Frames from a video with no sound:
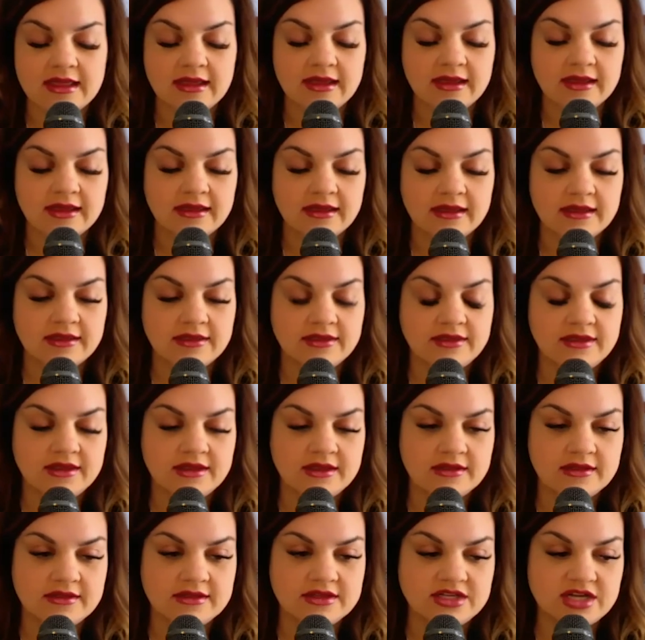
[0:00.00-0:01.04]
Uh,
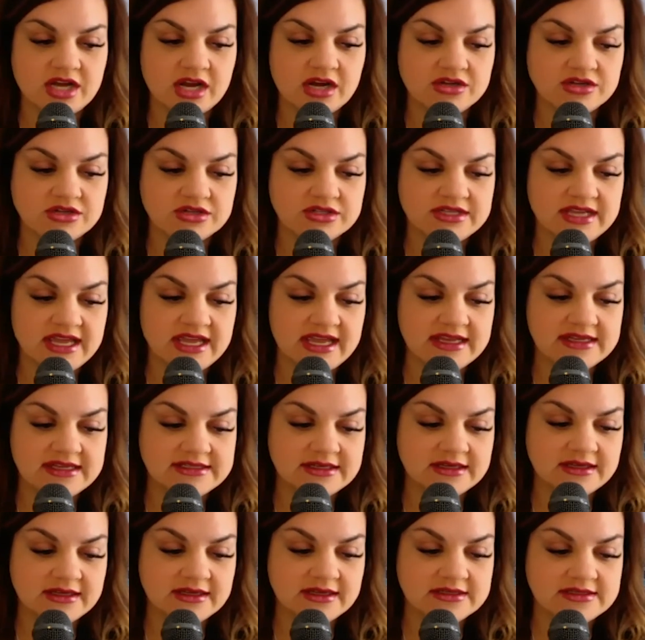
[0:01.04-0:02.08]
the the doctor takes
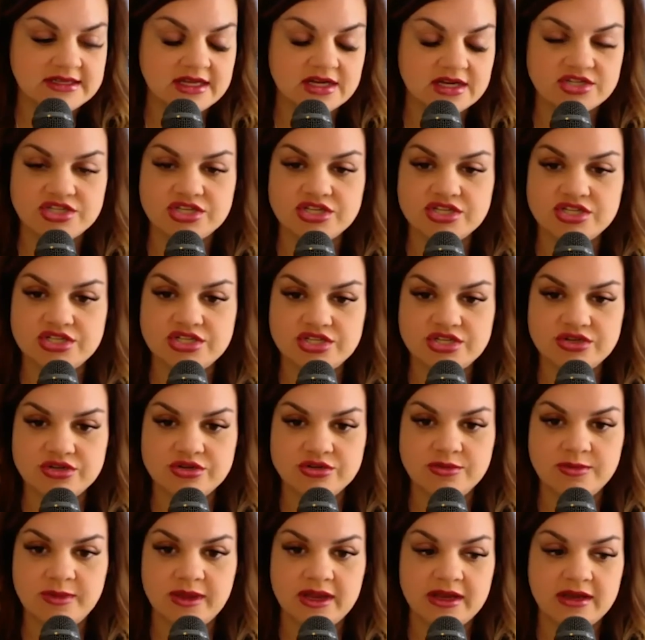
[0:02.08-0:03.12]
a, a, suction
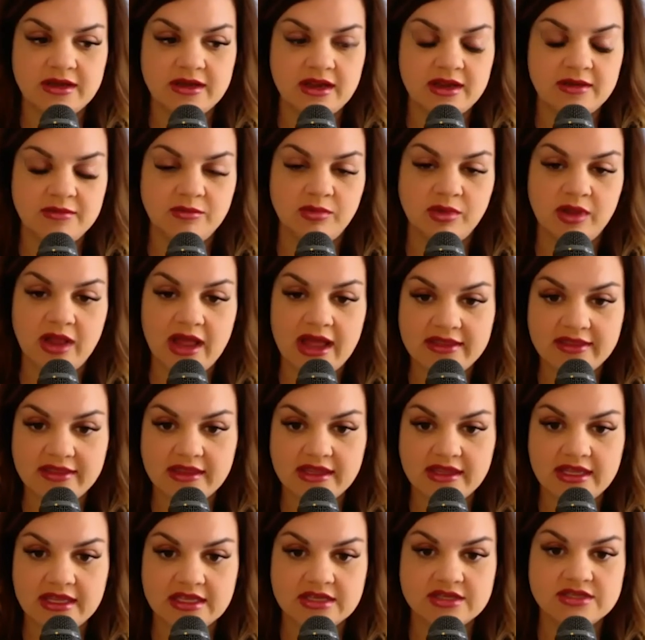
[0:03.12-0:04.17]
tube and and
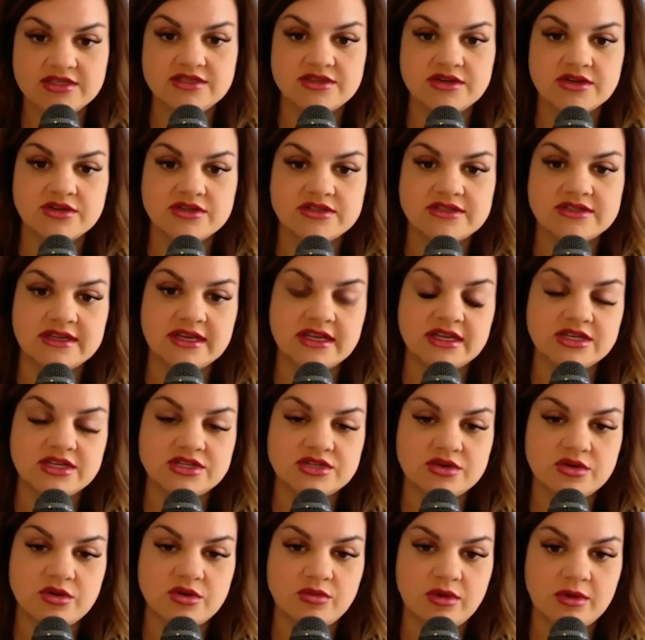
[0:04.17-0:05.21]
blindly inserts it
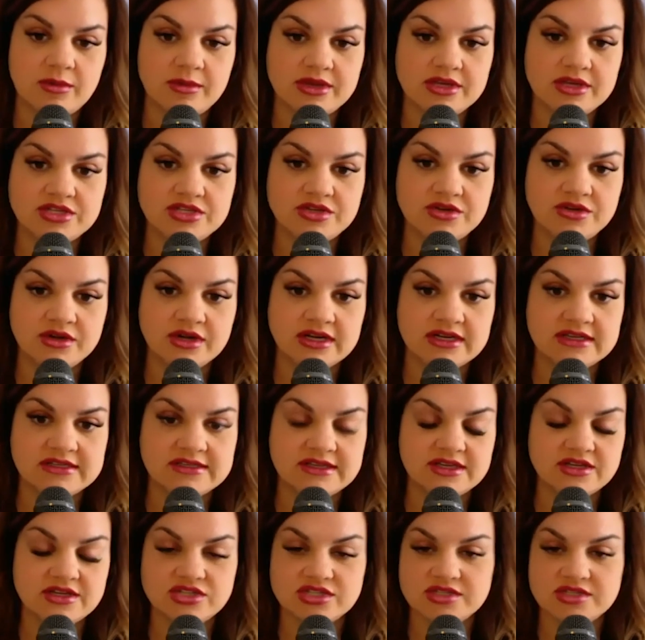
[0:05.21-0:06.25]
into a woman's uterus
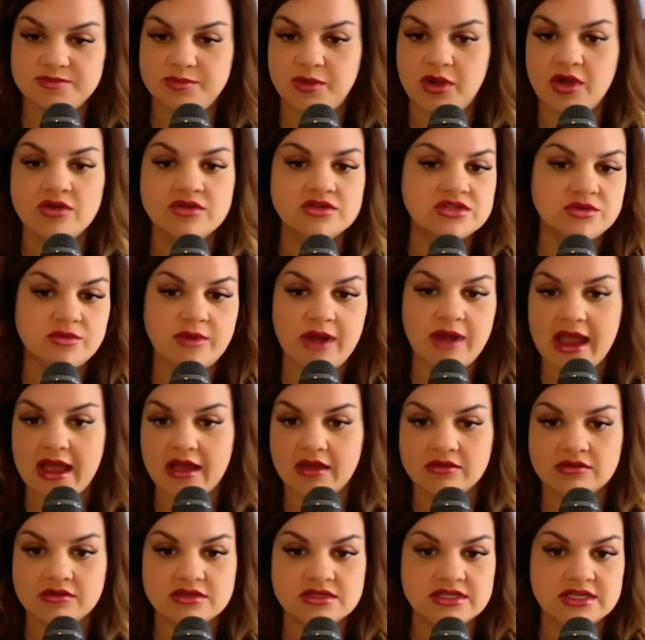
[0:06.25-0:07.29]
and just pokes
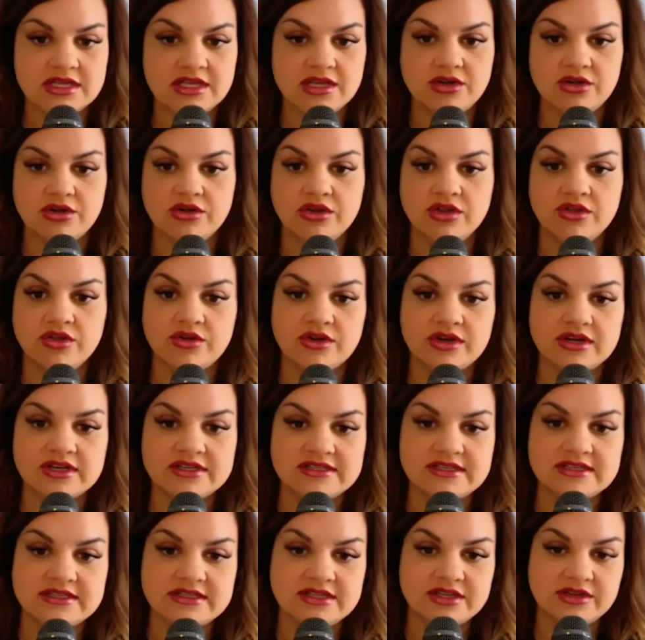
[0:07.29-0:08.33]
around in her
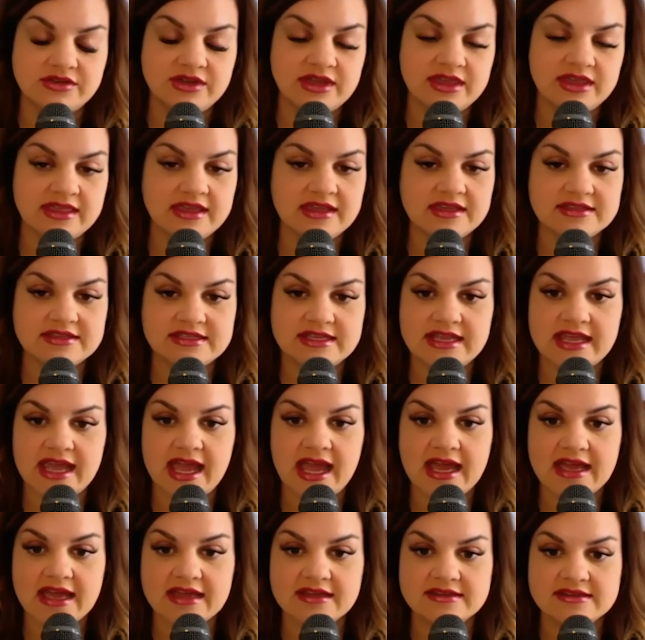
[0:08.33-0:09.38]
uterus until he thinks he
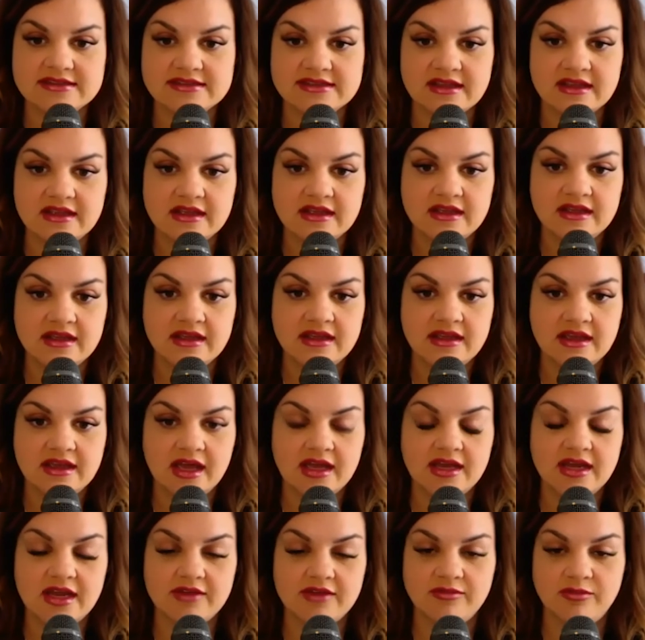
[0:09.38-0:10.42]
has
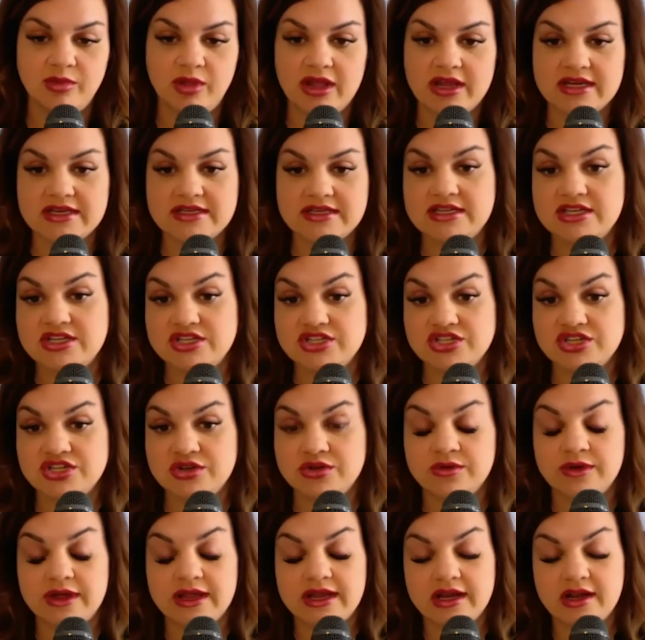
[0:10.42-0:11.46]
enough blood and
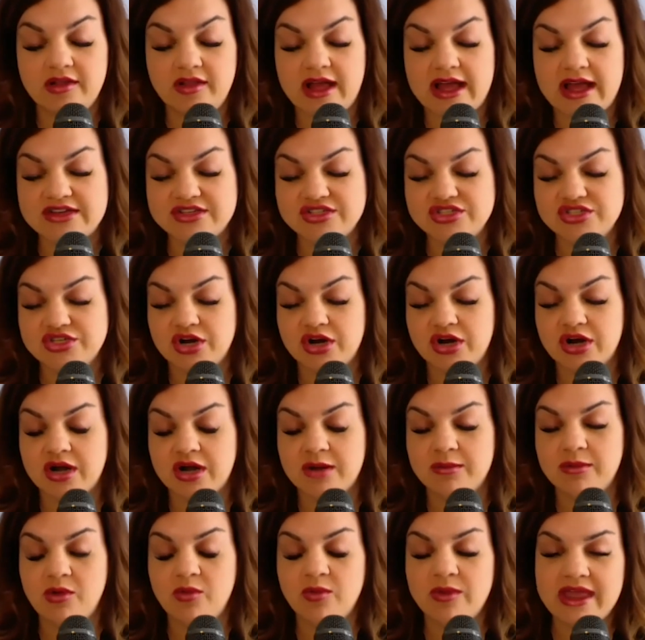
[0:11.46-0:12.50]
tissue in a glass jar.
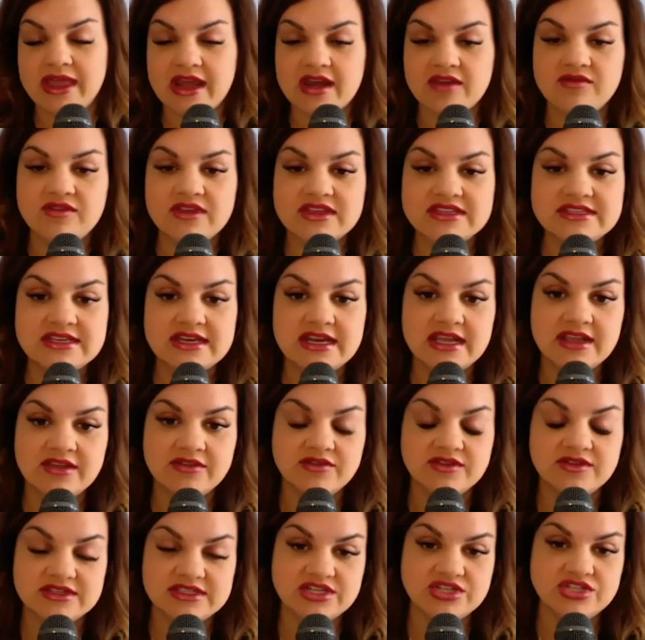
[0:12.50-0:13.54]
But we had a visiting
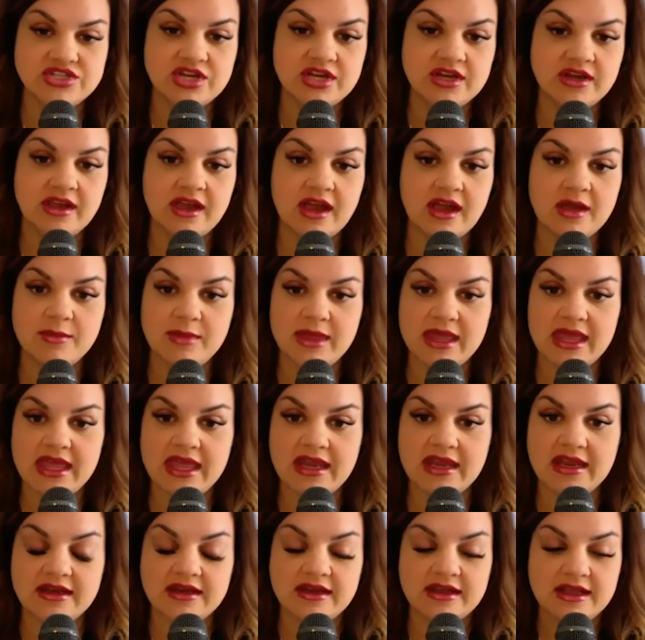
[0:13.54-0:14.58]
physician come
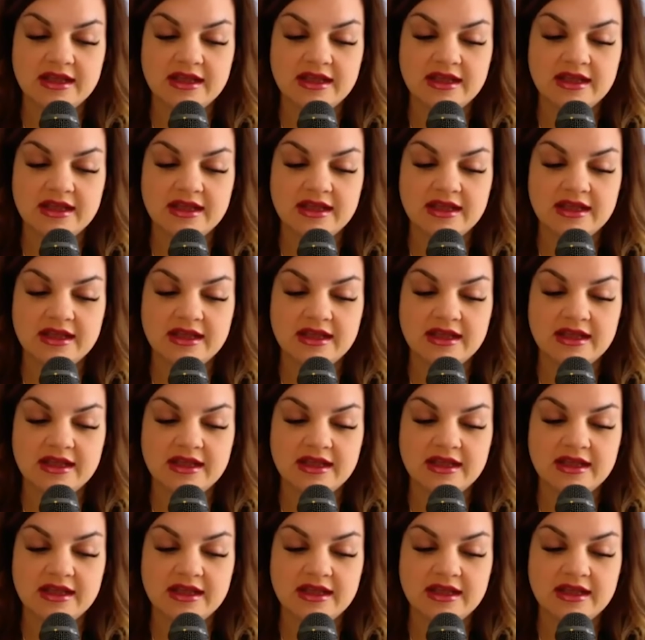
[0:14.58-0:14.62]
in and